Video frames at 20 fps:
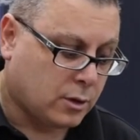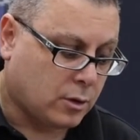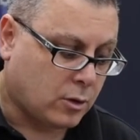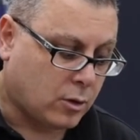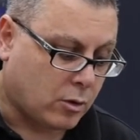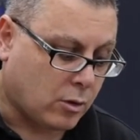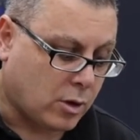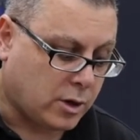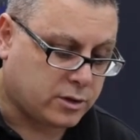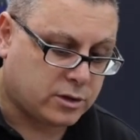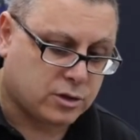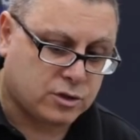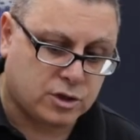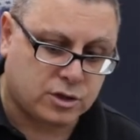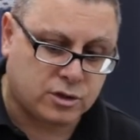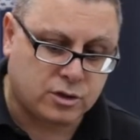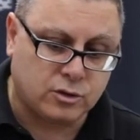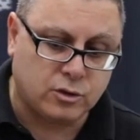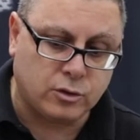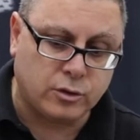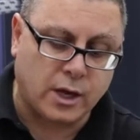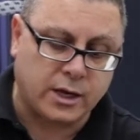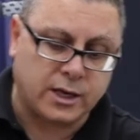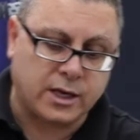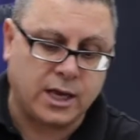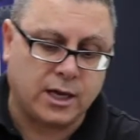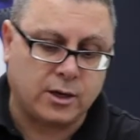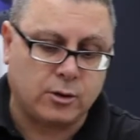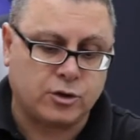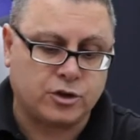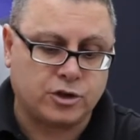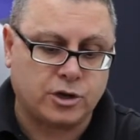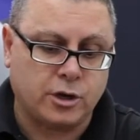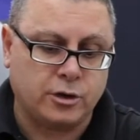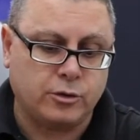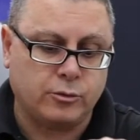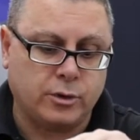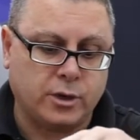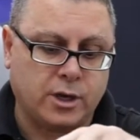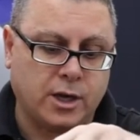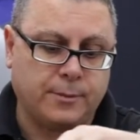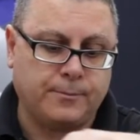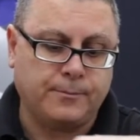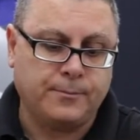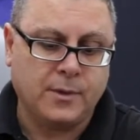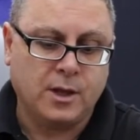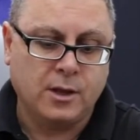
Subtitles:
Alright, so just to do that again, I'll show you again.